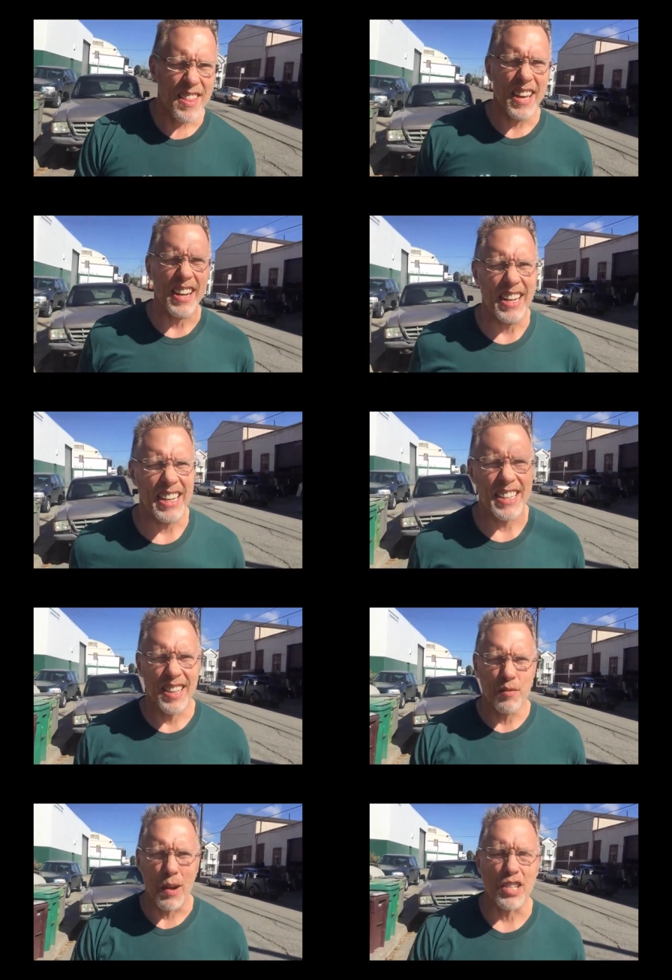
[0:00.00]
Then
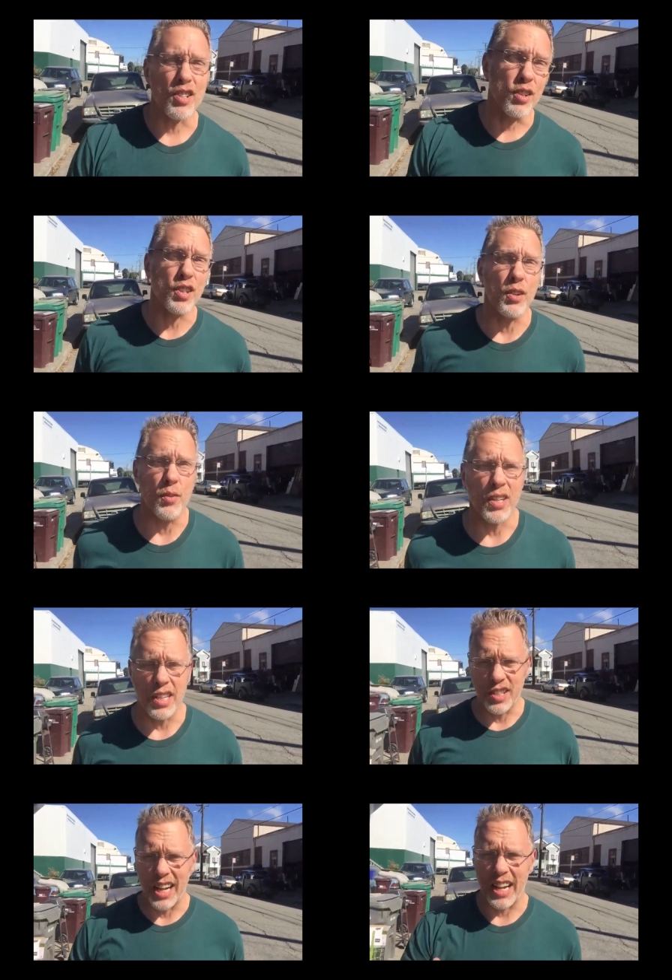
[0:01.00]
uh, then register soon
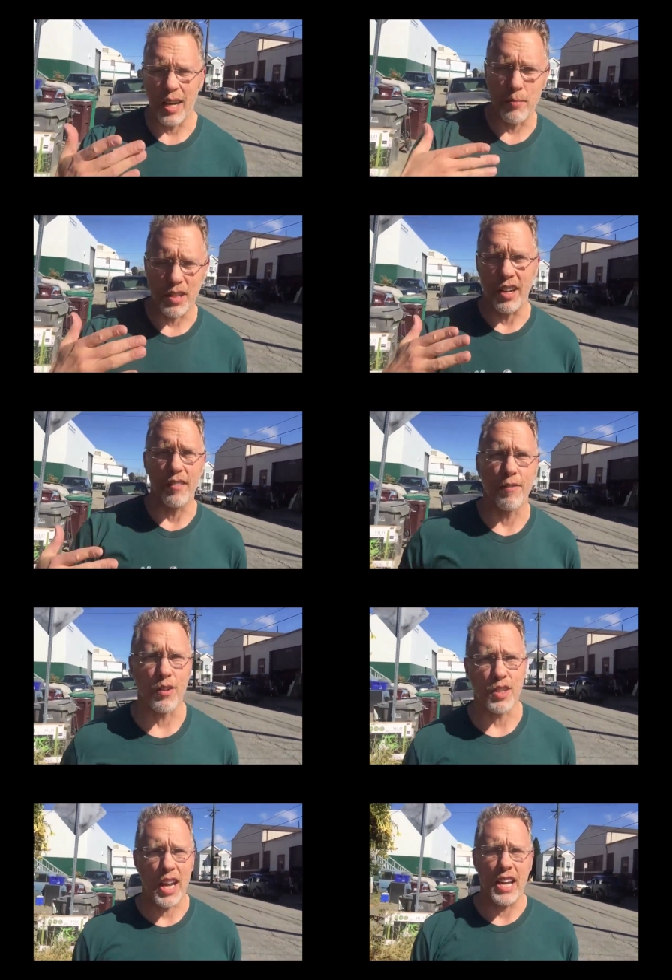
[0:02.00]
because that comes on a
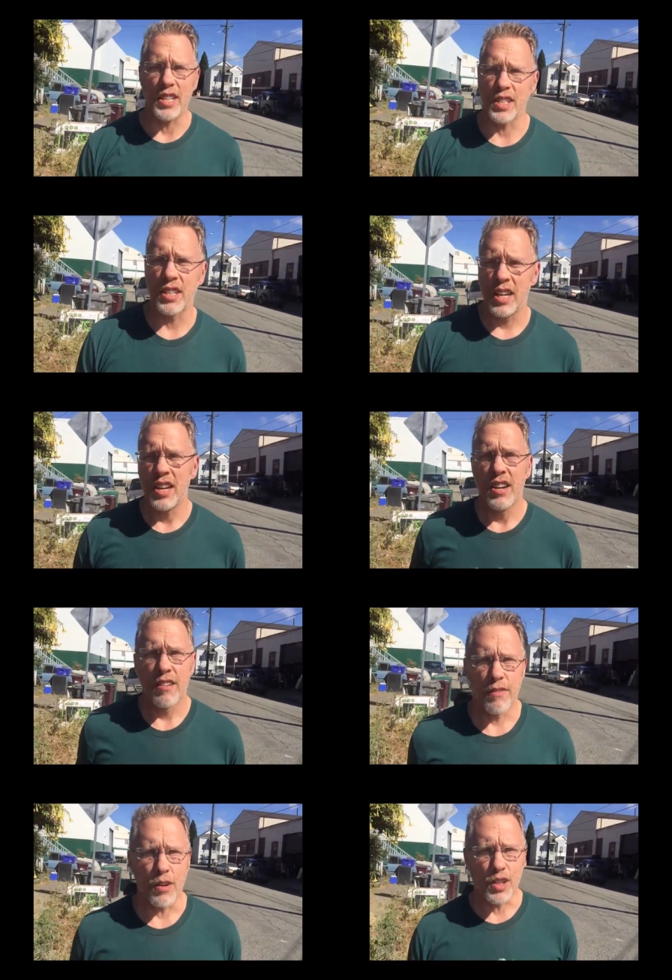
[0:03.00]
first case,
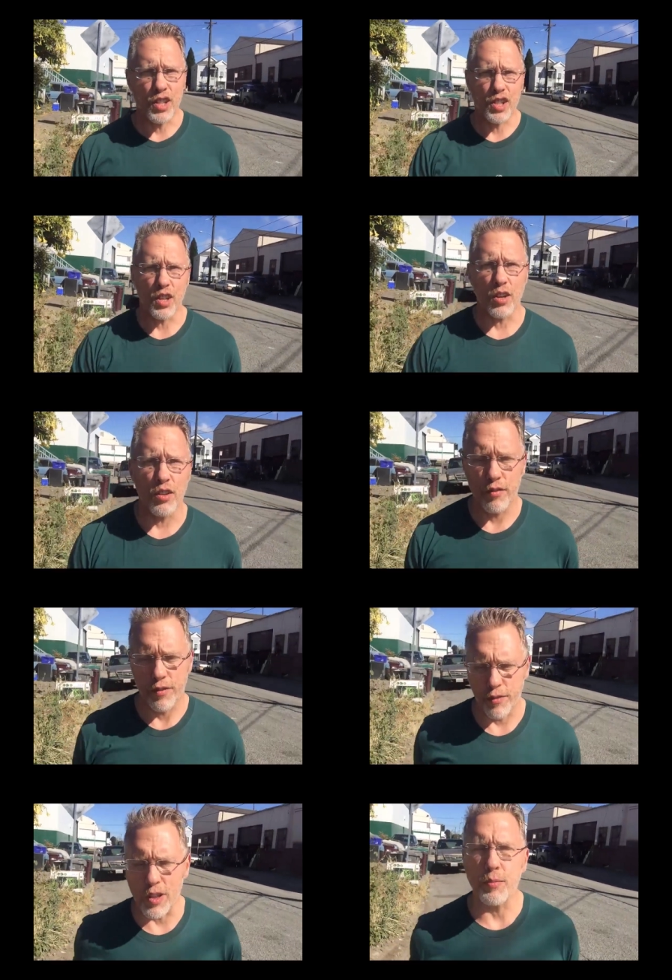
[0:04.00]
first
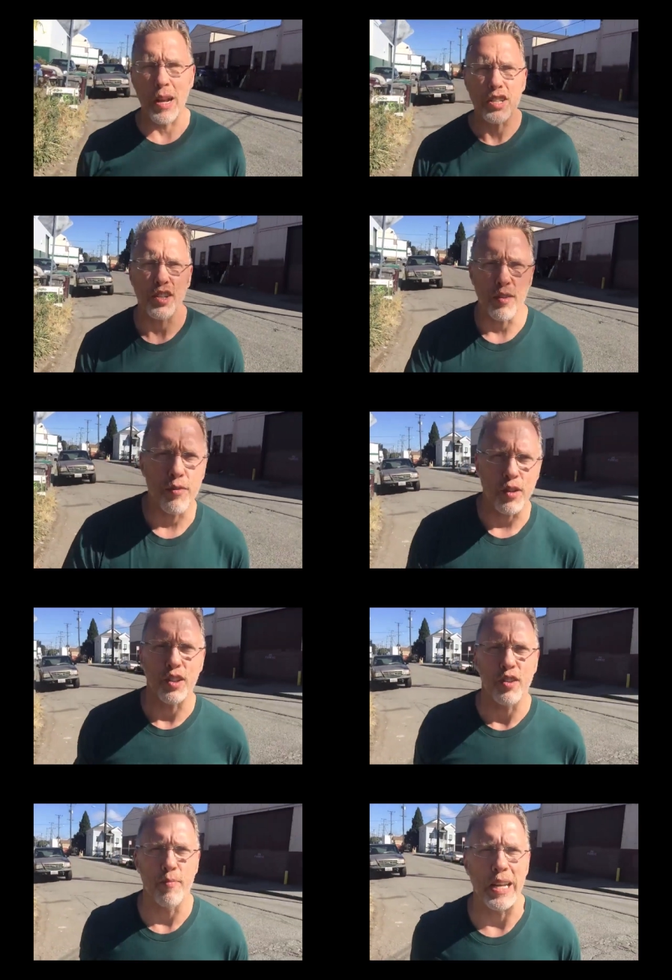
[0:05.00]
serve, first register,
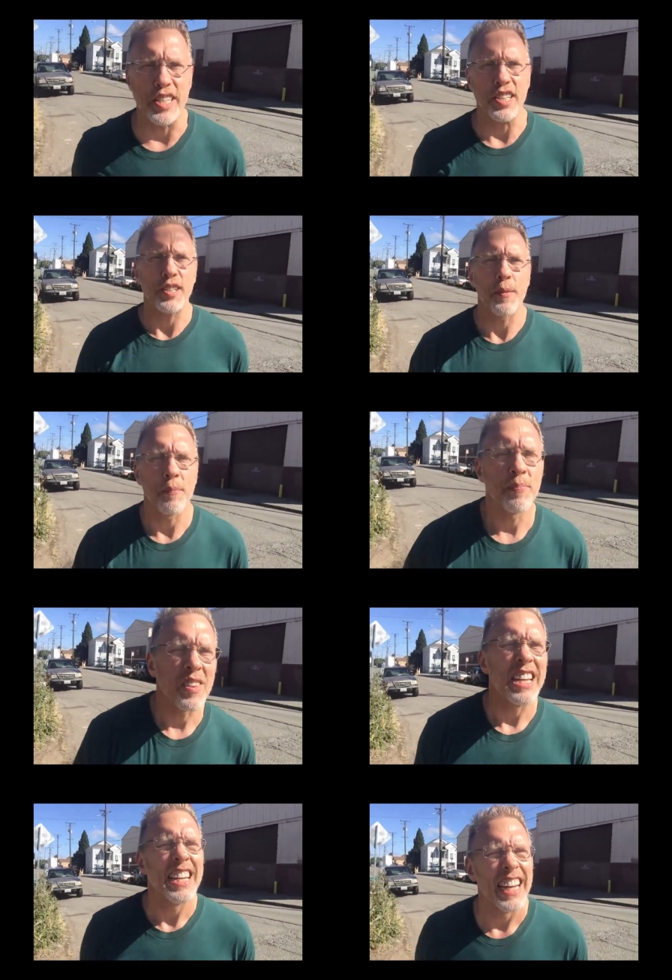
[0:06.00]
first serve basis.
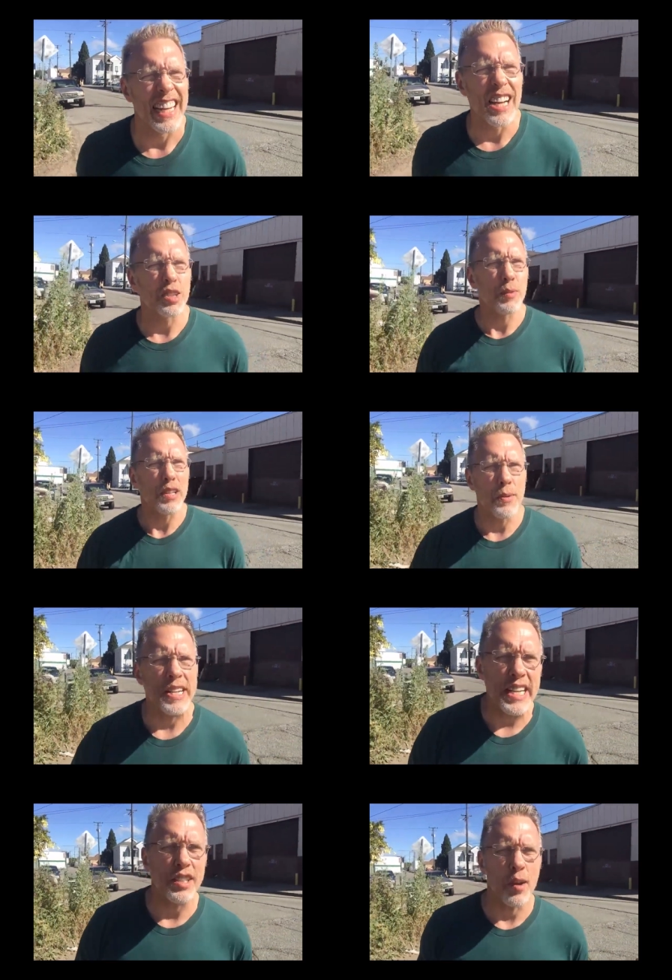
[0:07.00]
And now it's really
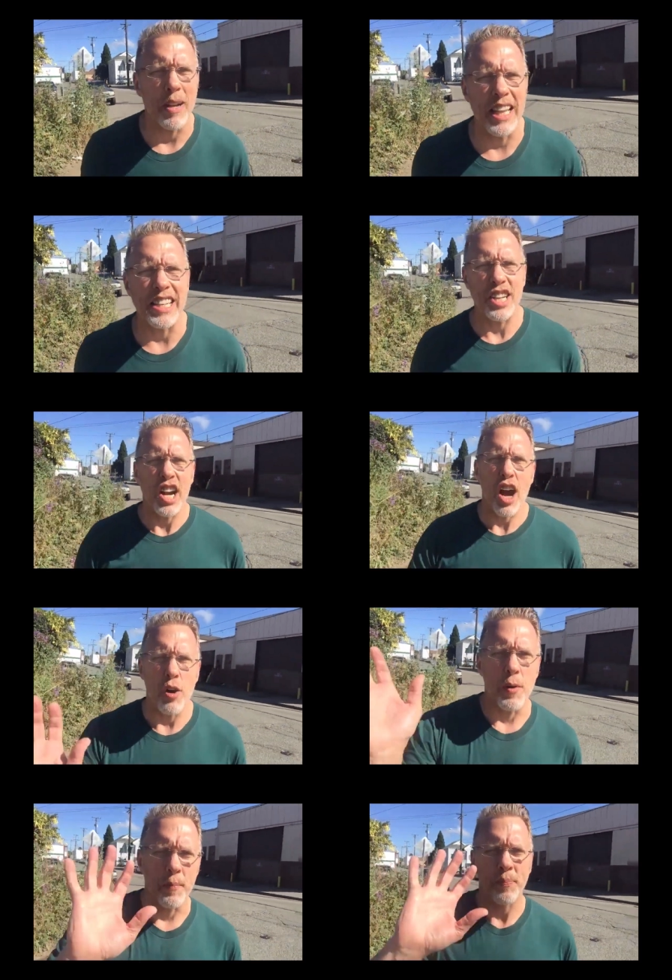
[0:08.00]
windy, so I'm going to let you
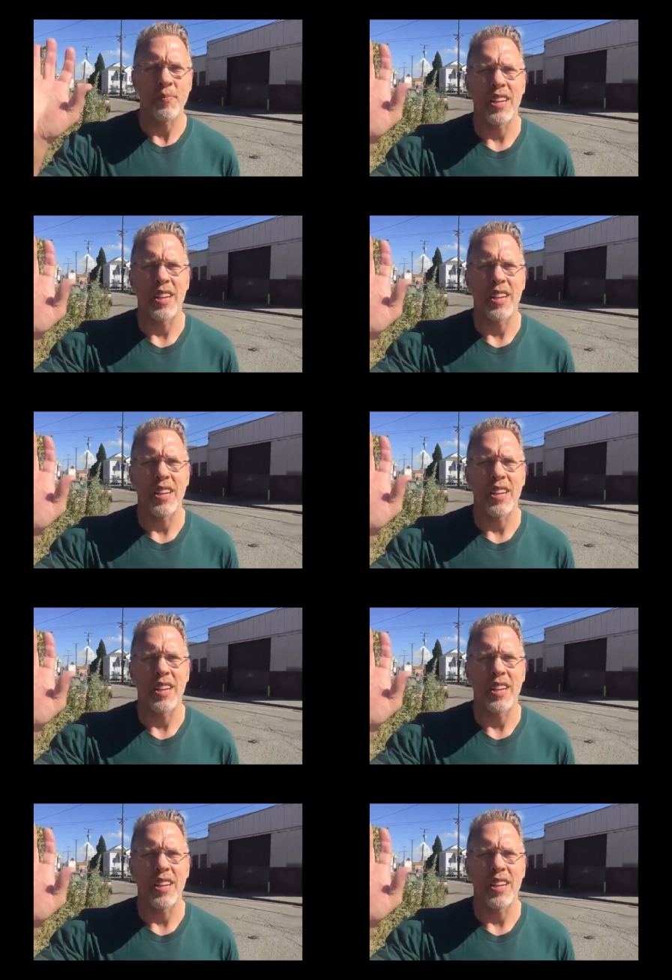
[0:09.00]
go.